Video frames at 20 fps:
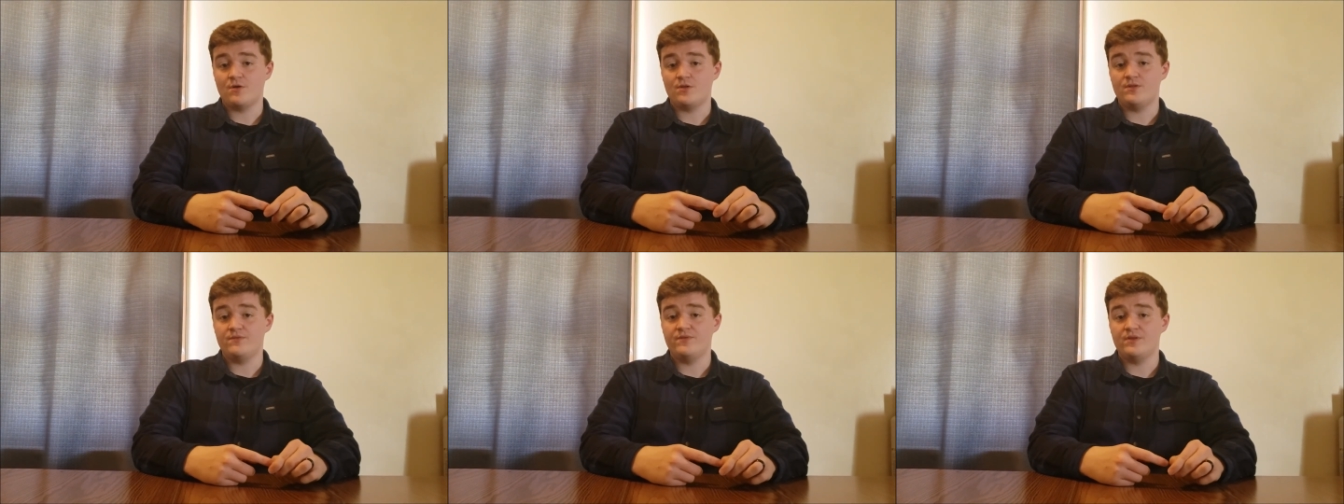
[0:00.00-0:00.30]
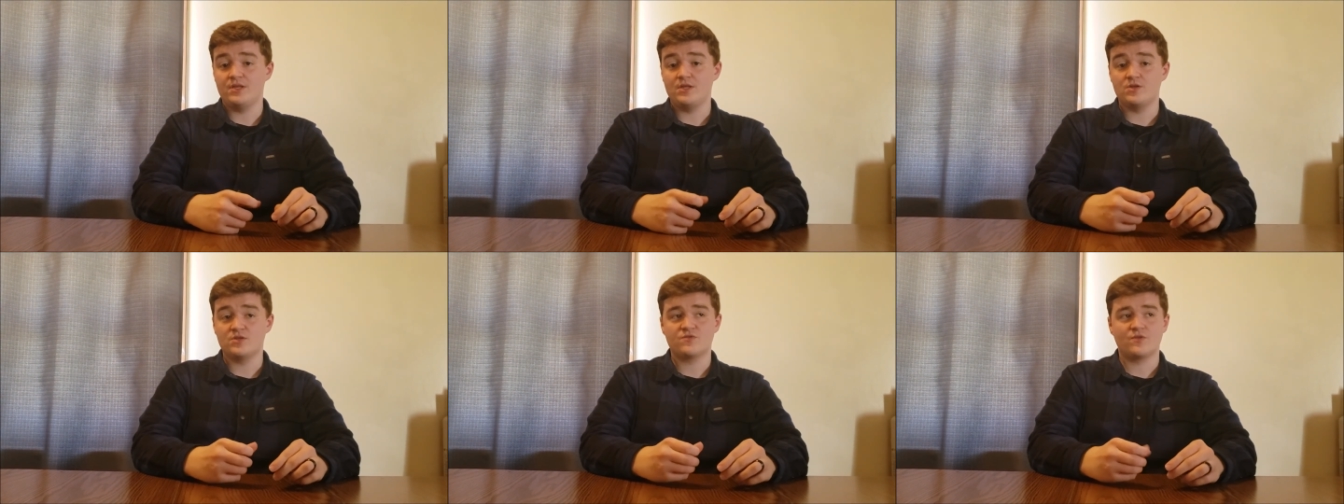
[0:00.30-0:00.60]
on the
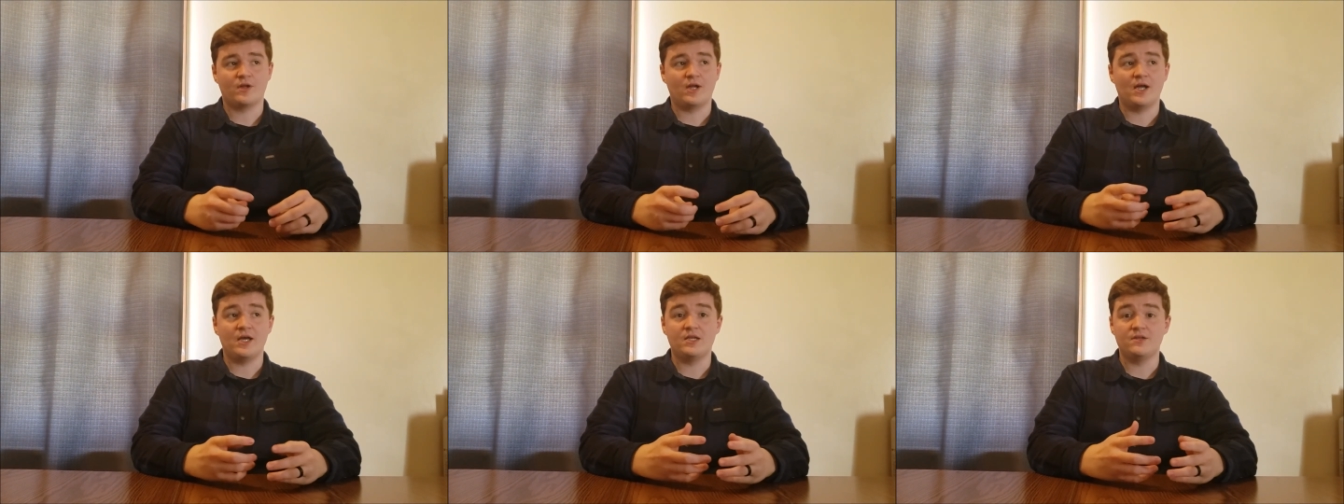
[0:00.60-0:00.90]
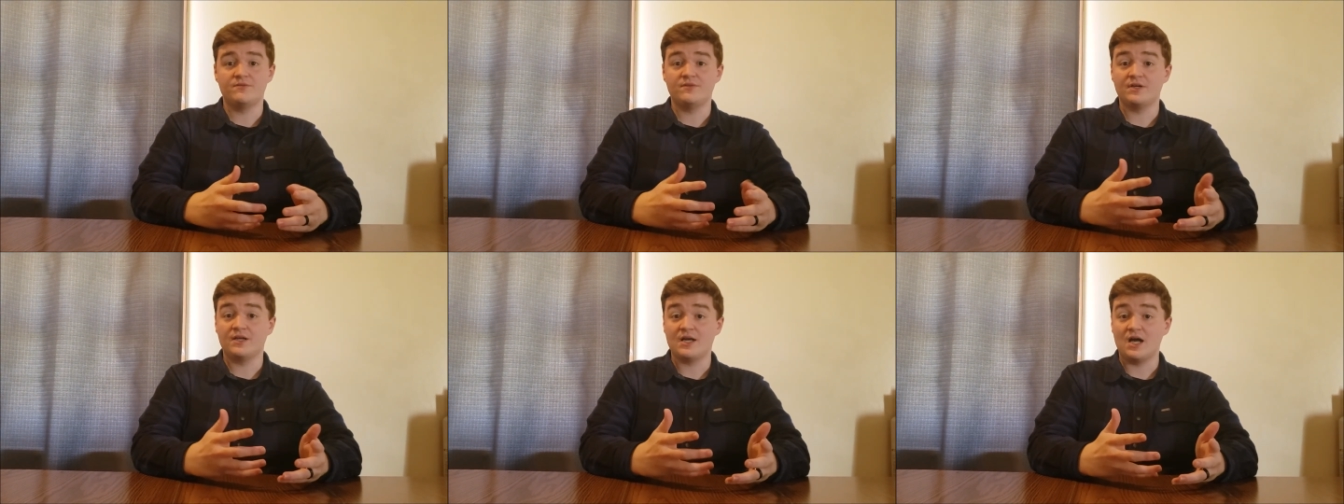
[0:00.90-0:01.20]
videos for kind
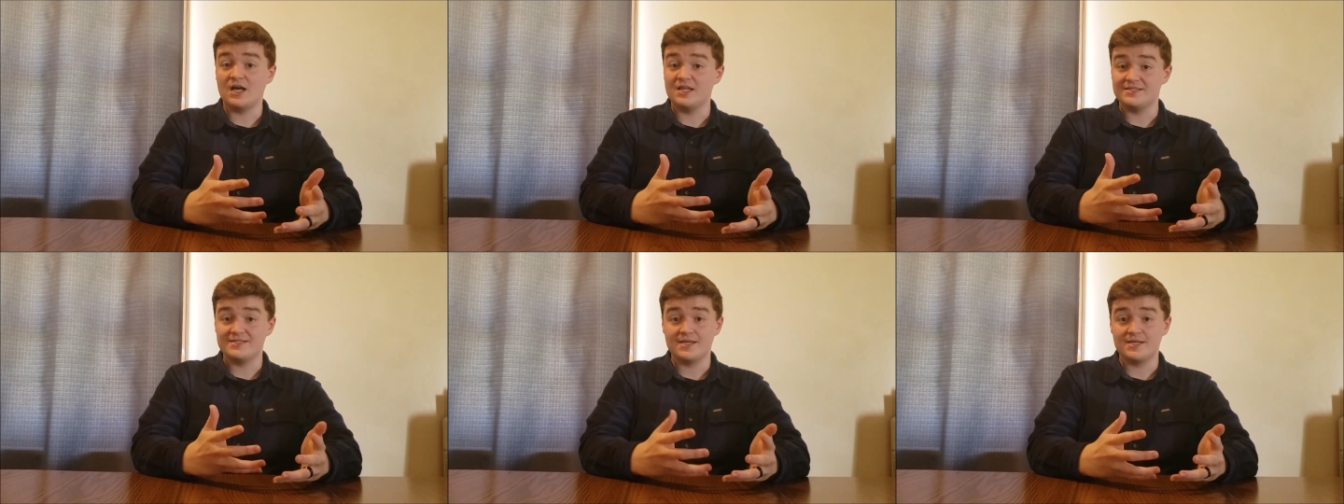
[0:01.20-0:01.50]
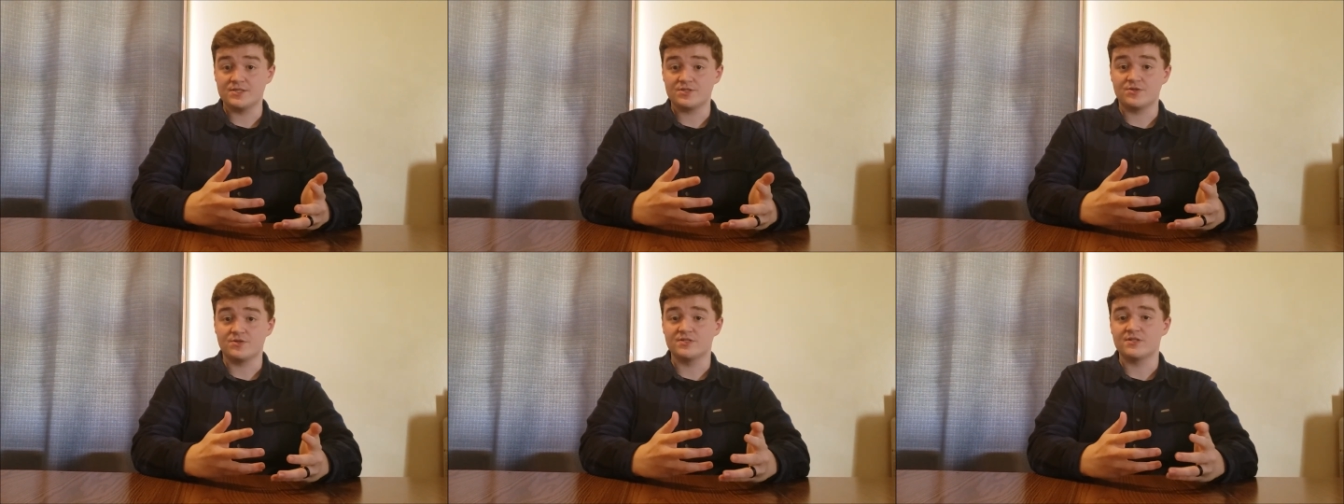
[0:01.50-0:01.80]
of a
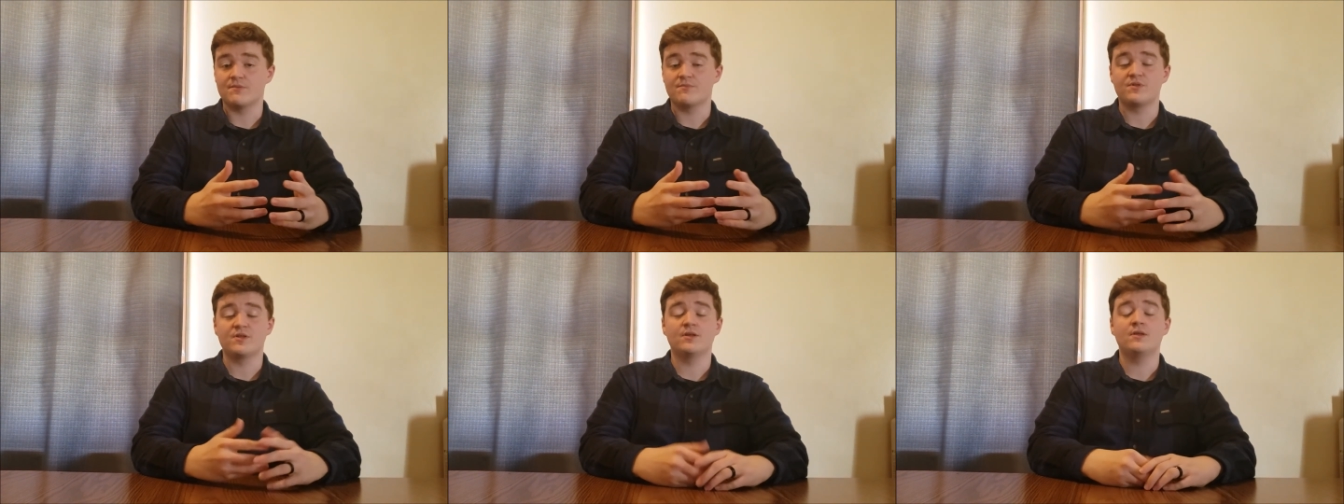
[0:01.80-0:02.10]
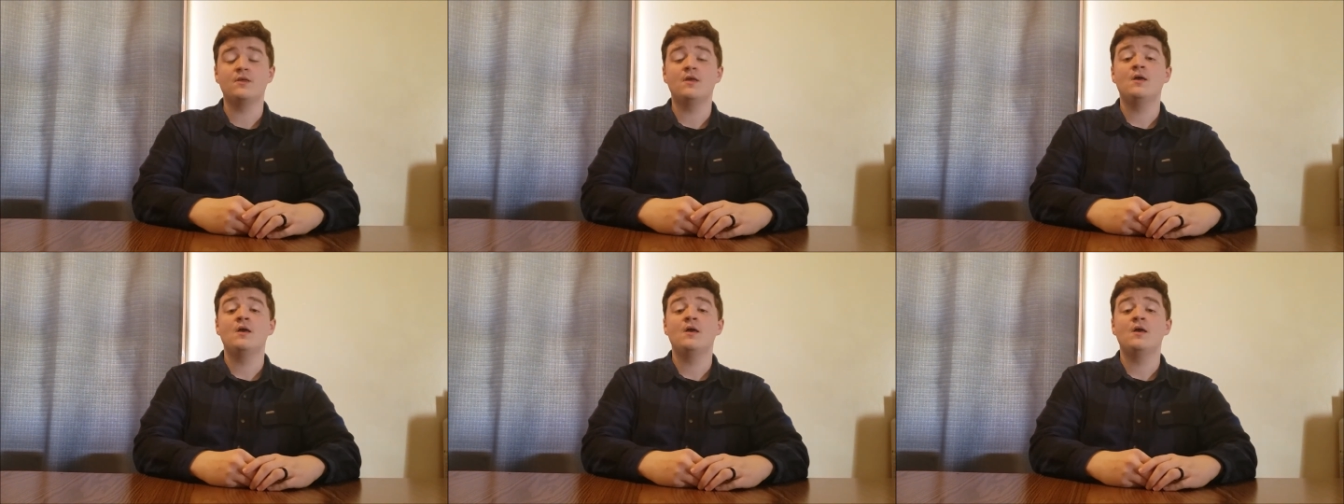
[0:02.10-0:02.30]
contest or something.